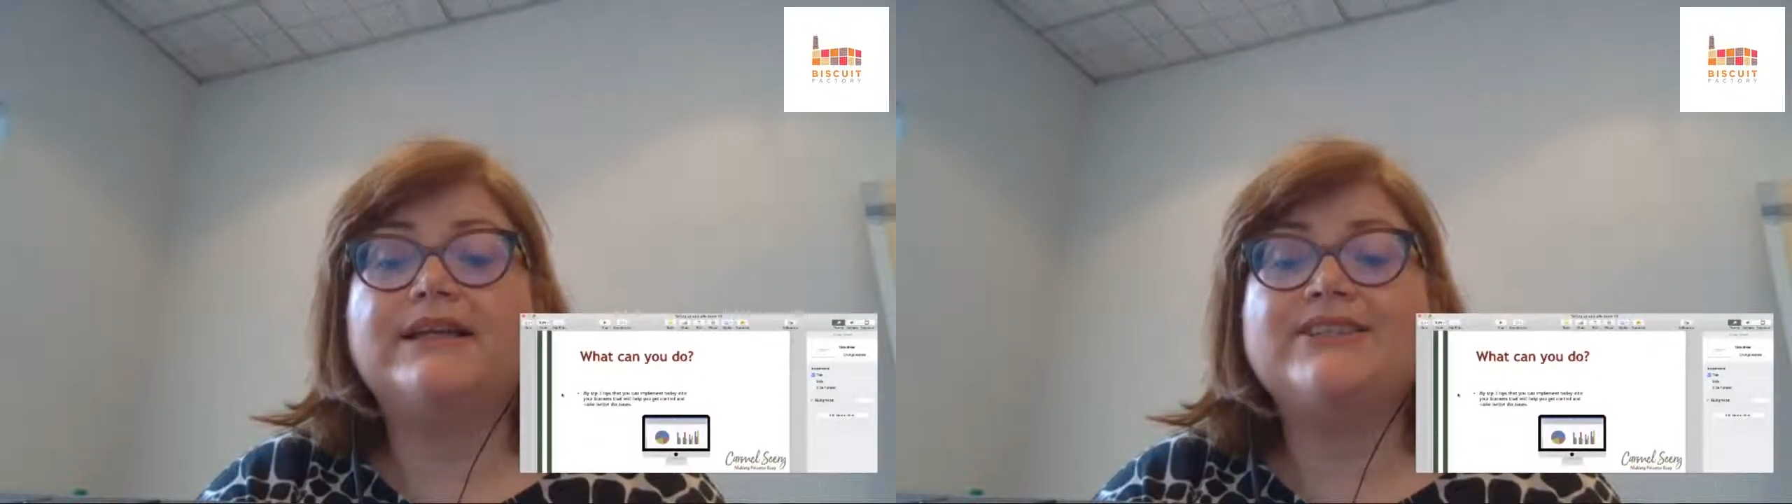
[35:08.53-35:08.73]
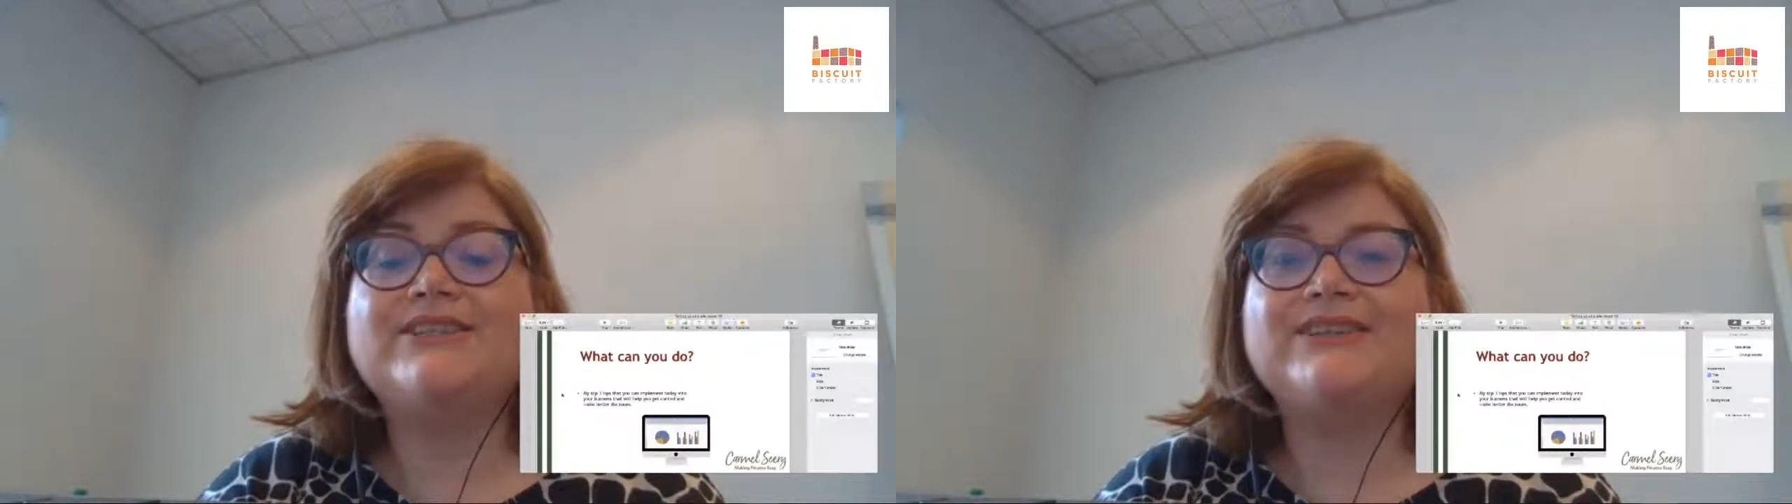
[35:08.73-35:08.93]

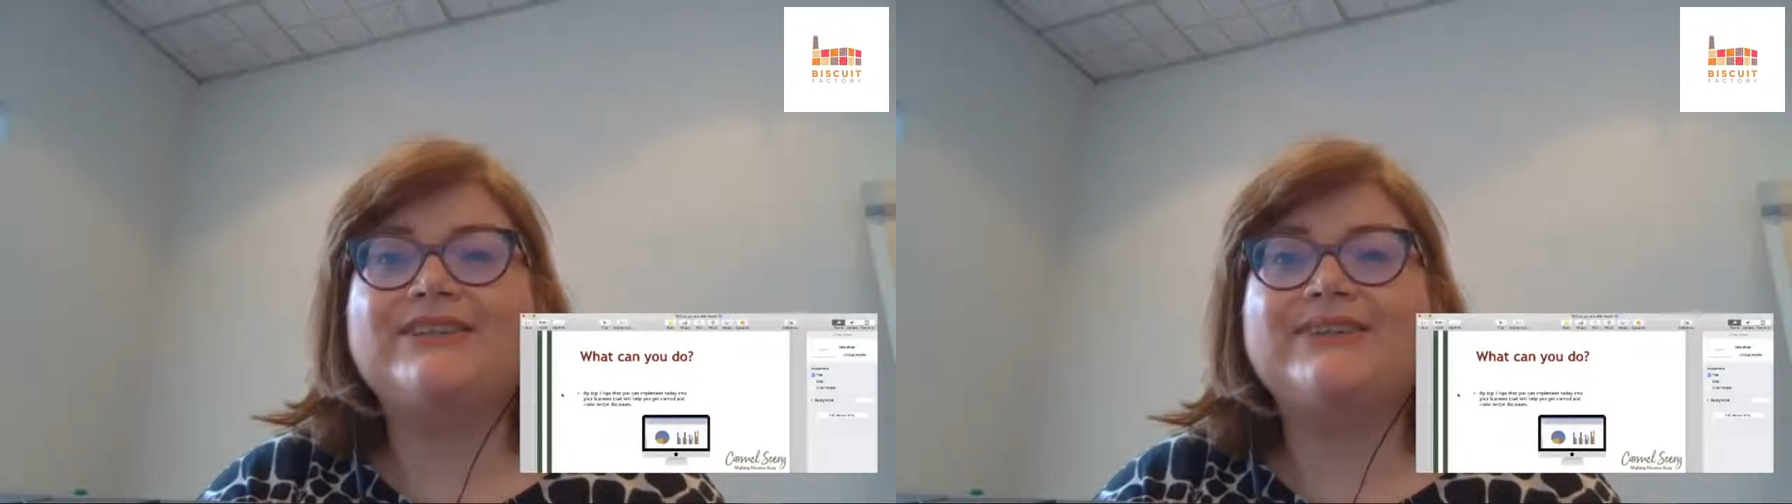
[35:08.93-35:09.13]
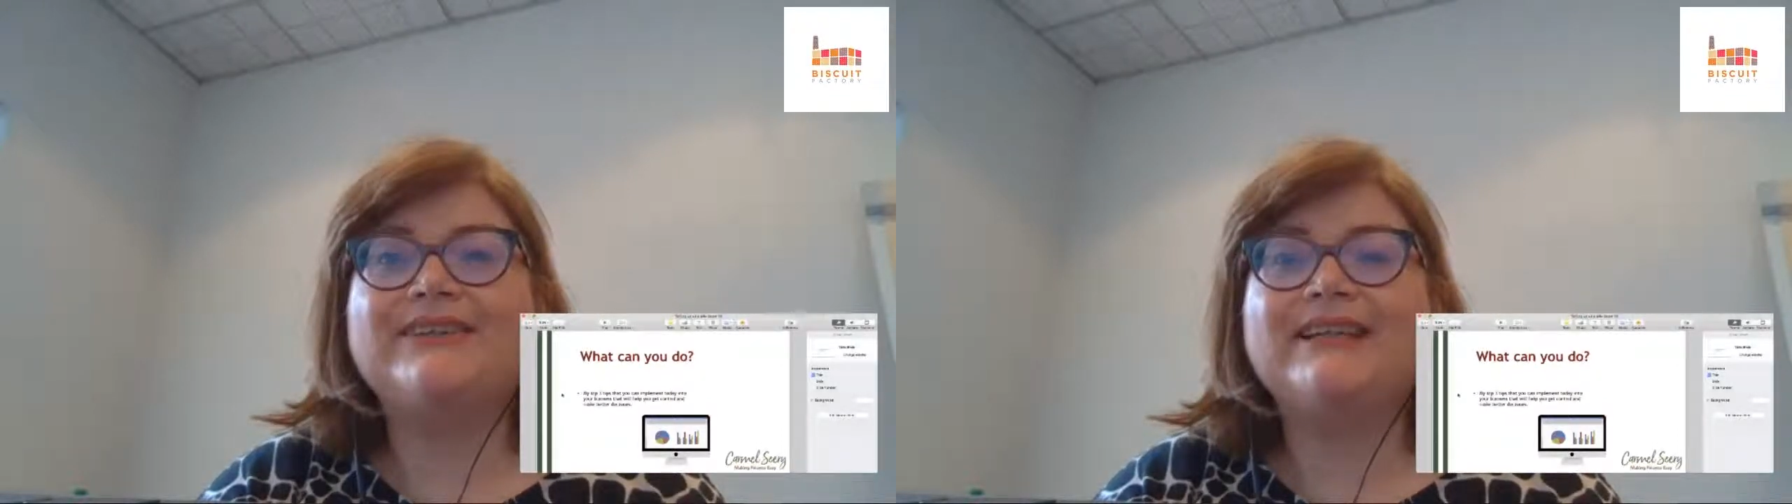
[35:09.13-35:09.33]
can
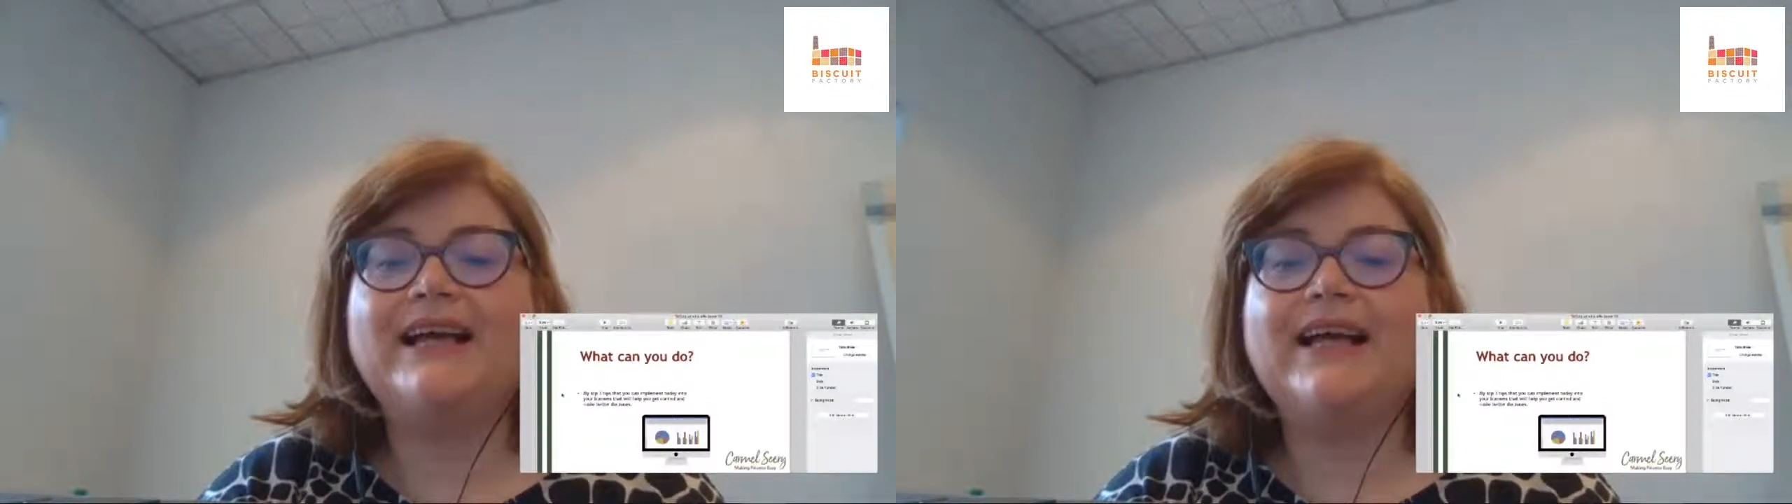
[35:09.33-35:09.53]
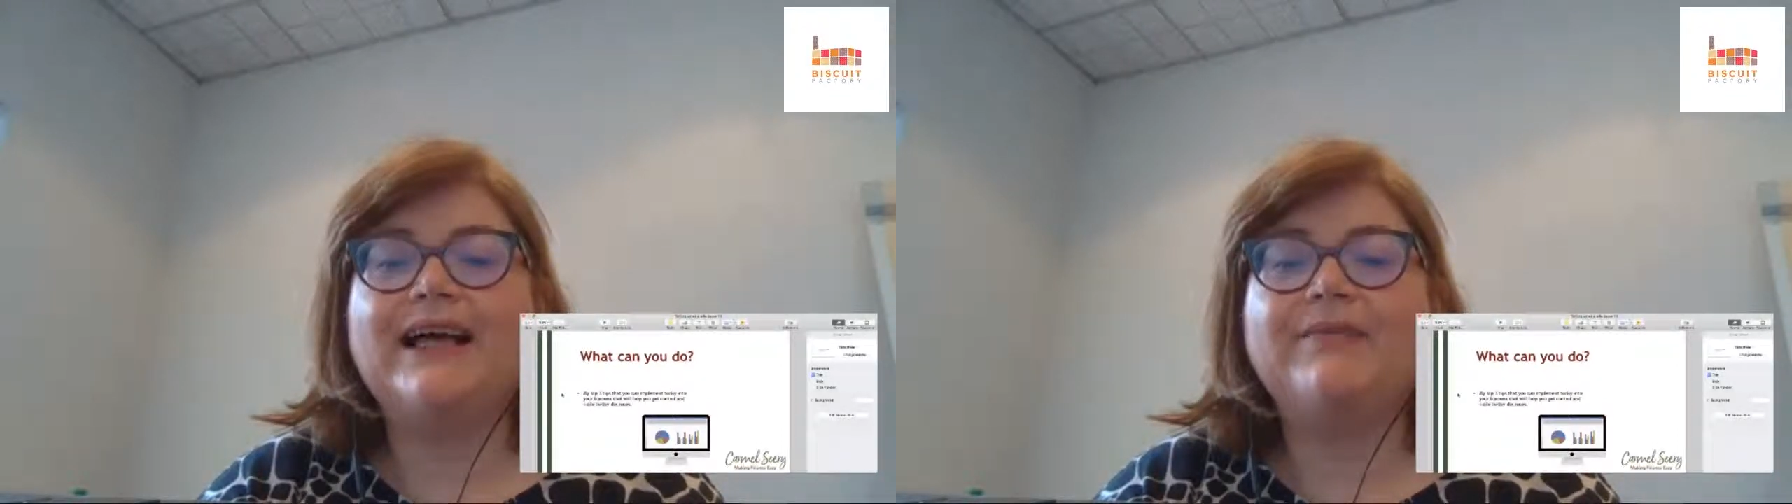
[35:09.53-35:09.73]
do
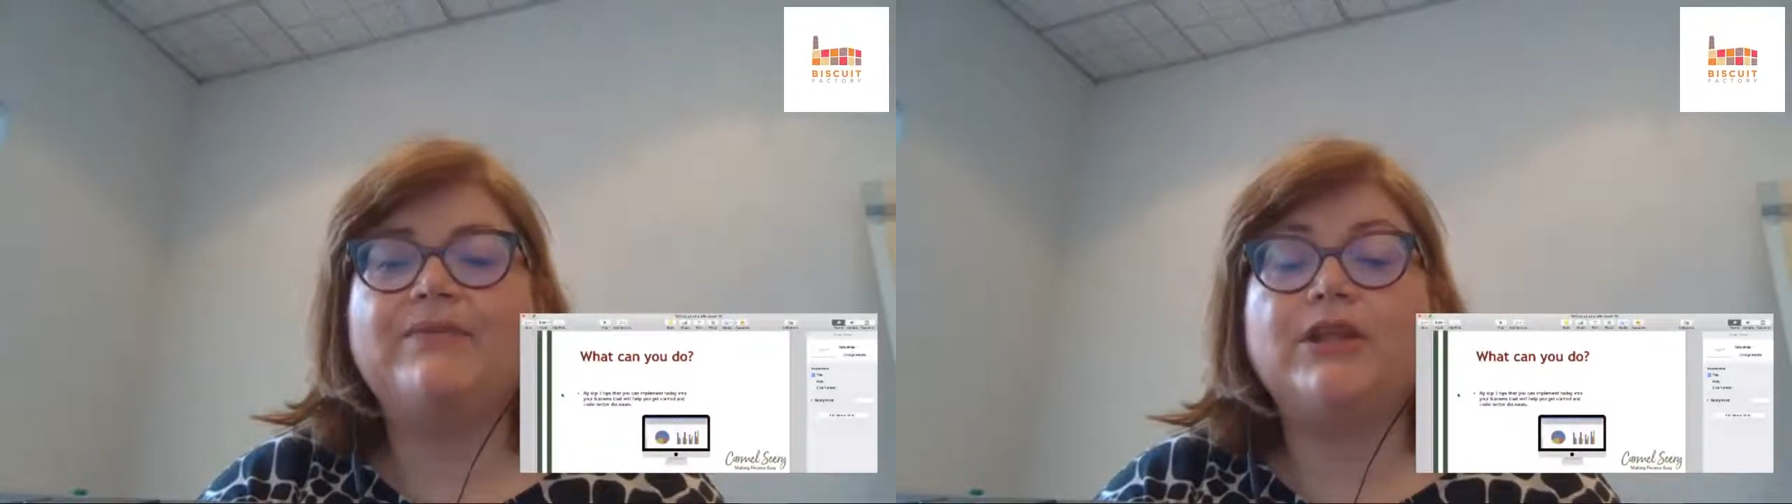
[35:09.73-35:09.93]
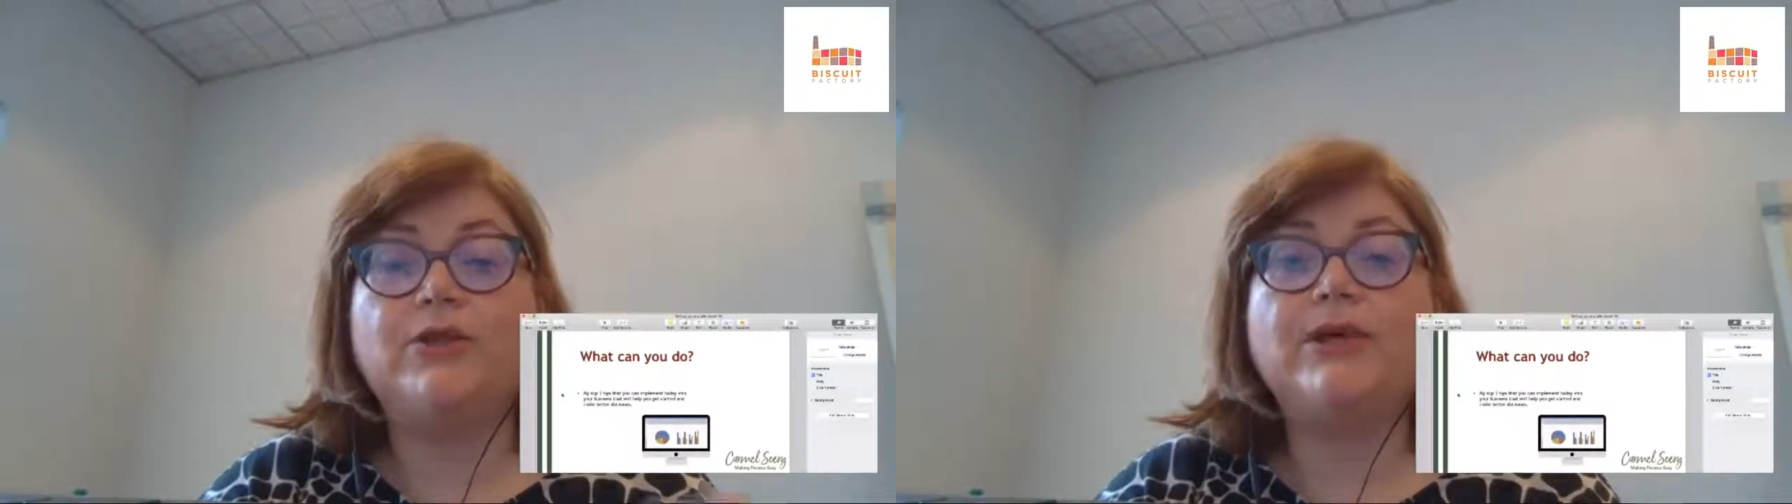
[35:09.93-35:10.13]

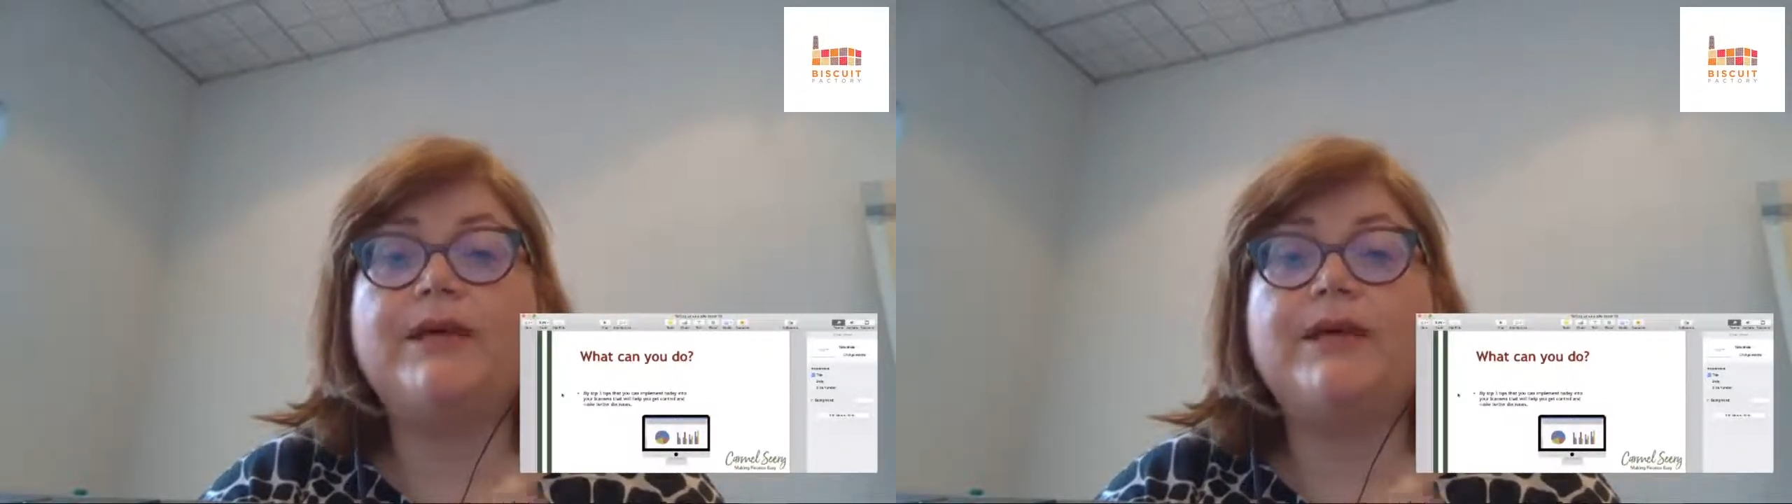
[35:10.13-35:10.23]
that you